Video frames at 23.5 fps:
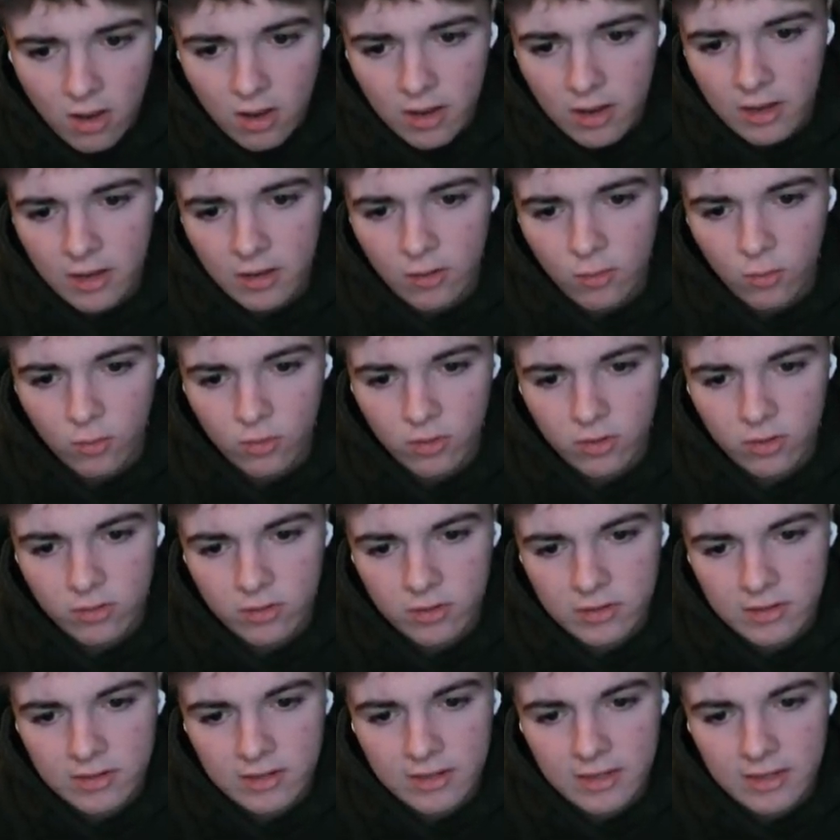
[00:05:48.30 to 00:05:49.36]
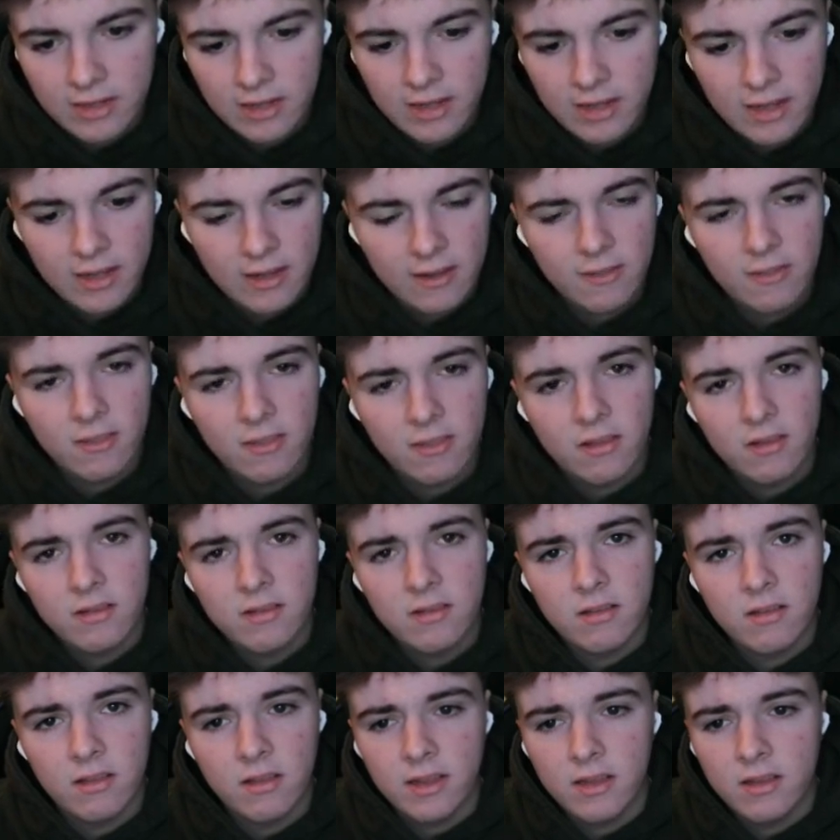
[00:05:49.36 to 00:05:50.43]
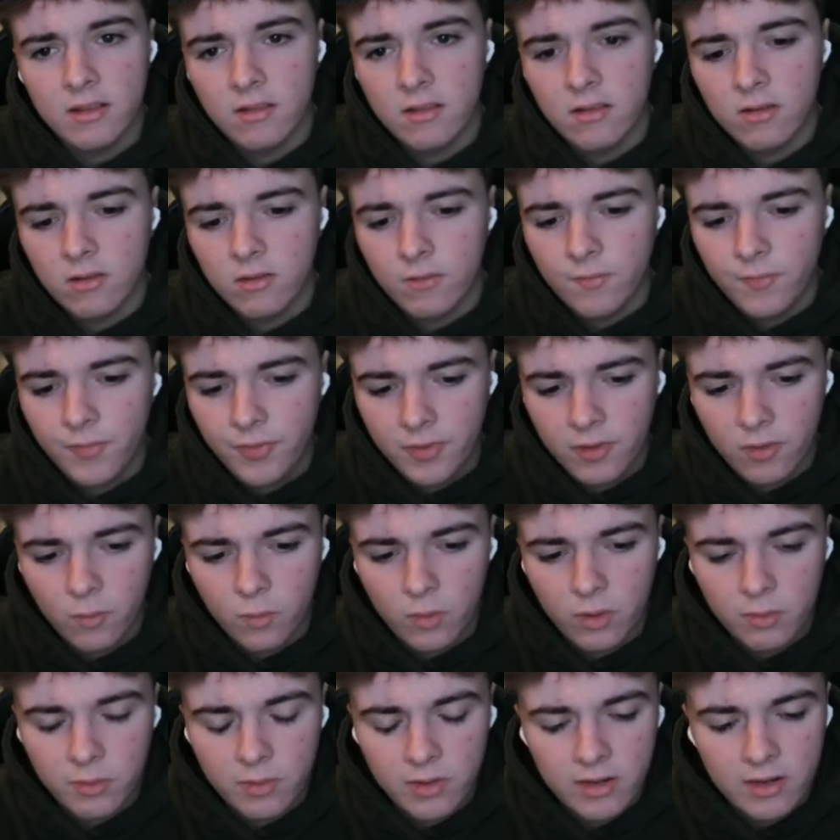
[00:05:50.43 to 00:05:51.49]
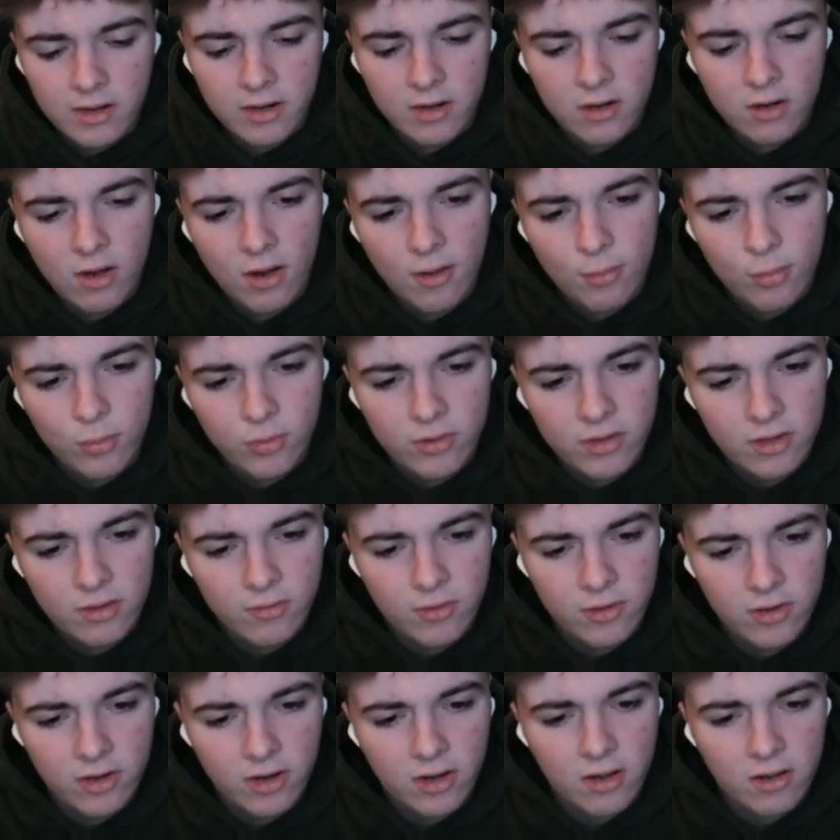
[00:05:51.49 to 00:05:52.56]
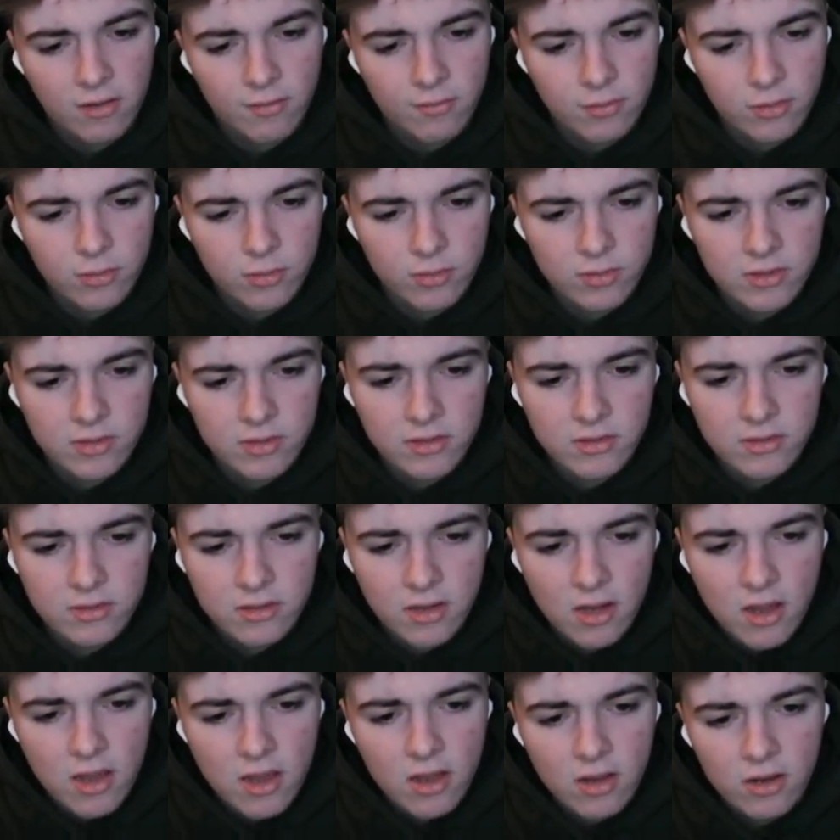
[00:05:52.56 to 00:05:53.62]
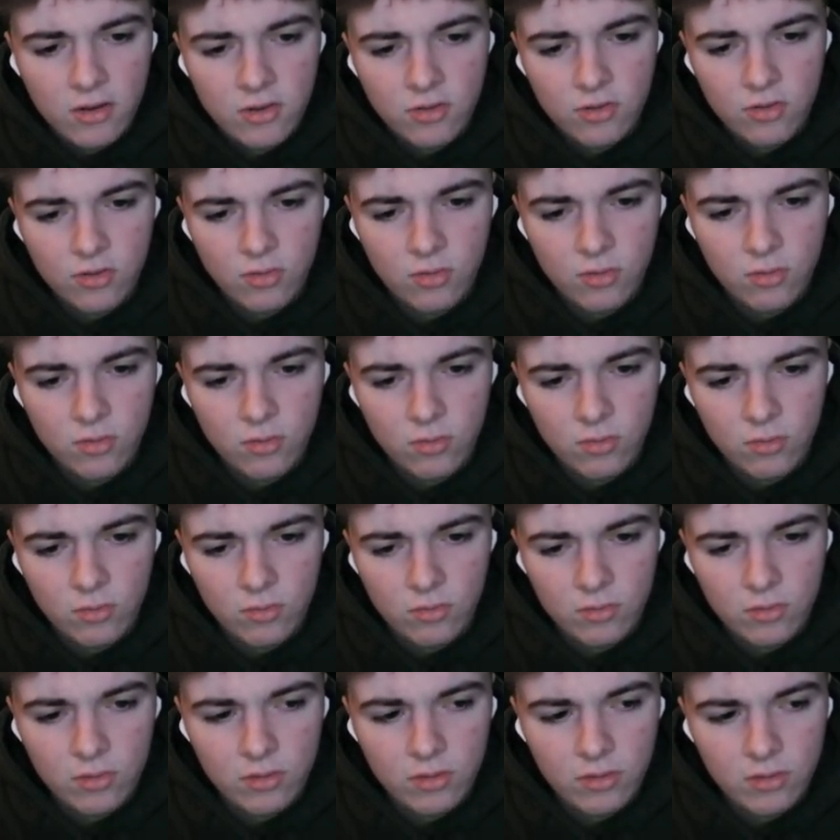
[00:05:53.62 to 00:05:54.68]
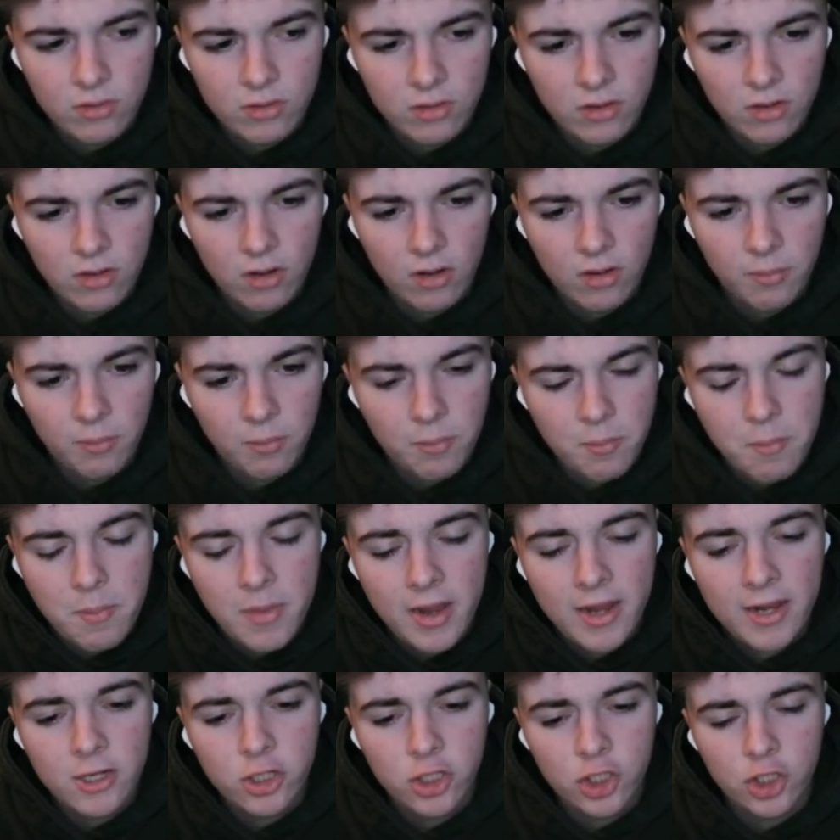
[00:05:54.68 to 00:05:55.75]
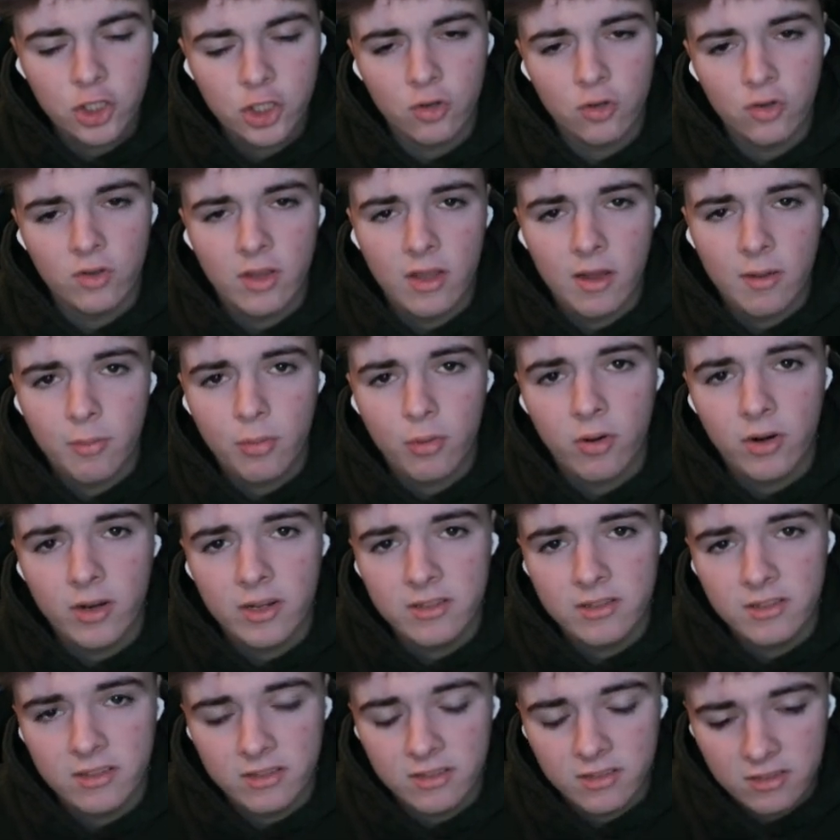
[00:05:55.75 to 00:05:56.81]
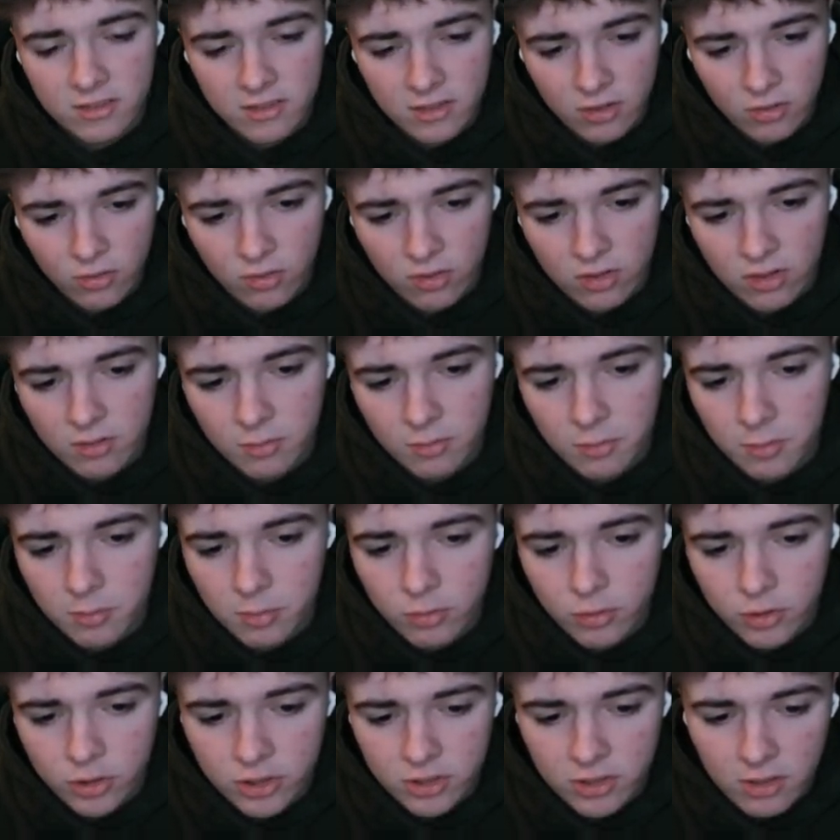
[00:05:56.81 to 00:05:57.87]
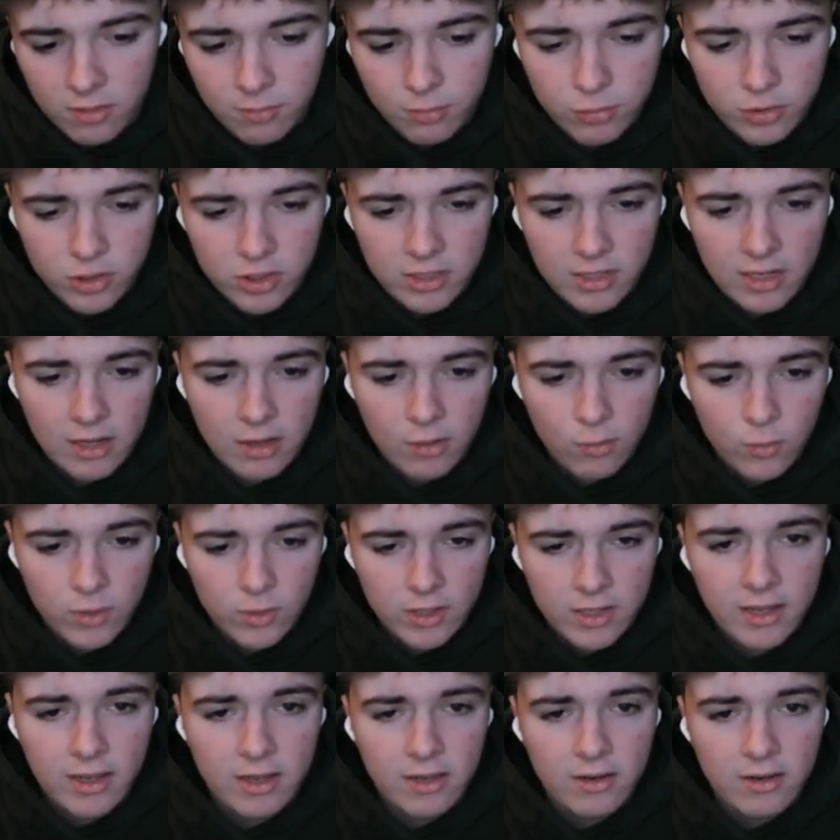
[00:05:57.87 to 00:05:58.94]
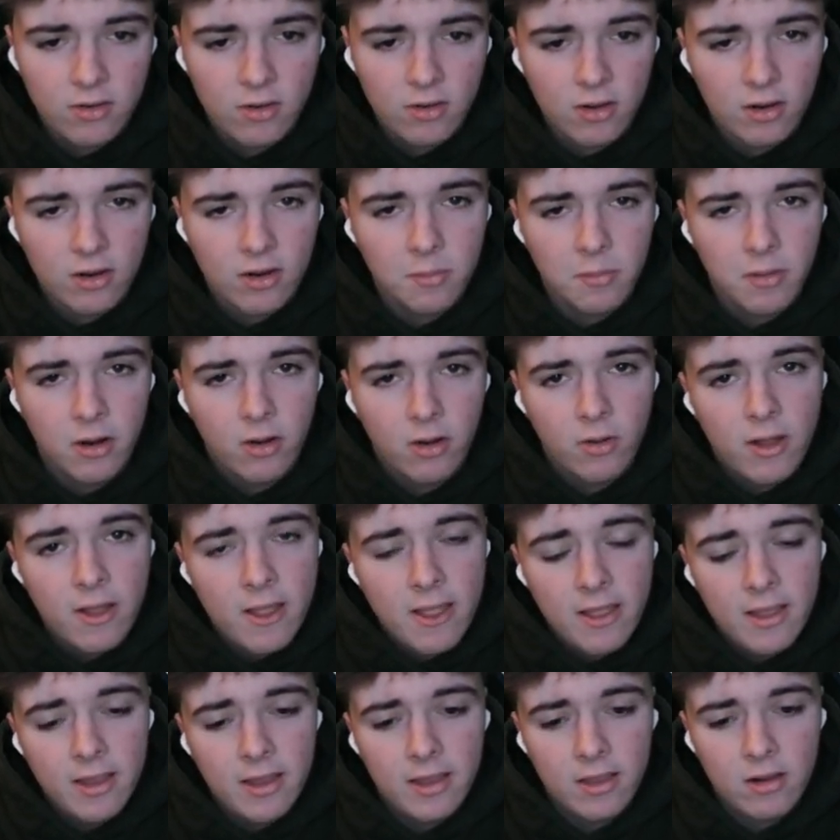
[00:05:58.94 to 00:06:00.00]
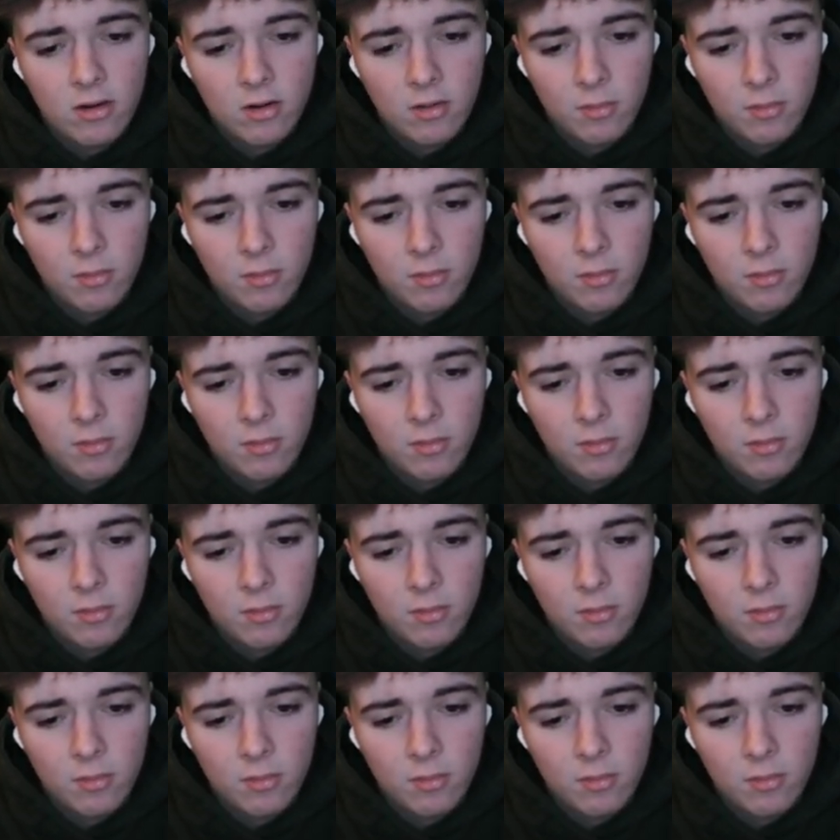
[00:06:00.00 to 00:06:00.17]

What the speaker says: In order to get in this late though, we would need a couple different confluences to make sure that price is still going to be pushing up, which again we can talk about in our